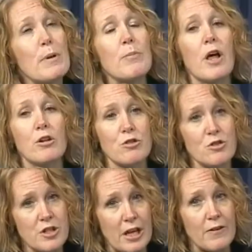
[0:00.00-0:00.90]
people
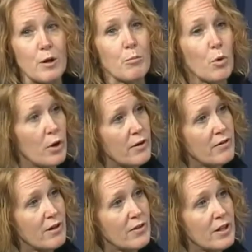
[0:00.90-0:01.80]
understand the importance
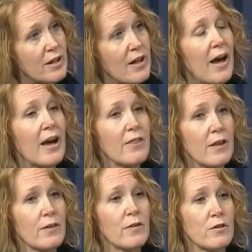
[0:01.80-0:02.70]
of it. I
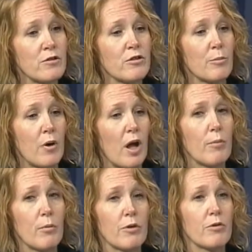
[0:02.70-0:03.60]
think that there's just a
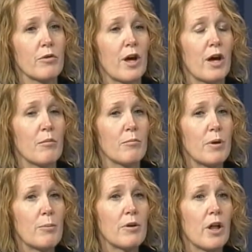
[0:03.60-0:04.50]
problem with um,
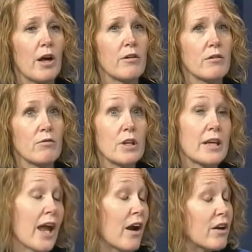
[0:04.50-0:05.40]
people not really
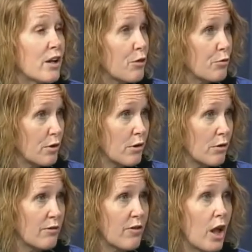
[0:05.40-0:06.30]
carrying it through
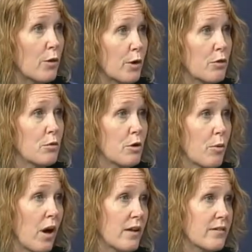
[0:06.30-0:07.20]
and following through the
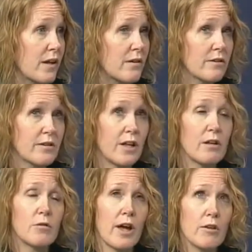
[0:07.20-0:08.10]
process, and
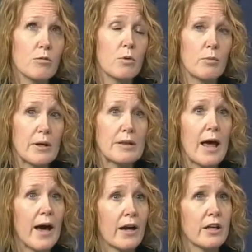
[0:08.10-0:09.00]
that that's where we
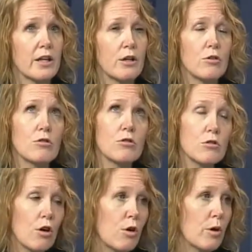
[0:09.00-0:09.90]
lack. And it is
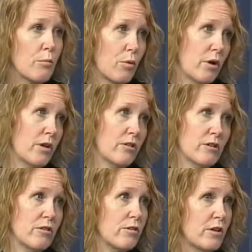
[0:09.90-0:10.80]
so important to
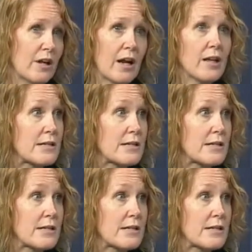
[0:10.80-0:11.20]
just get it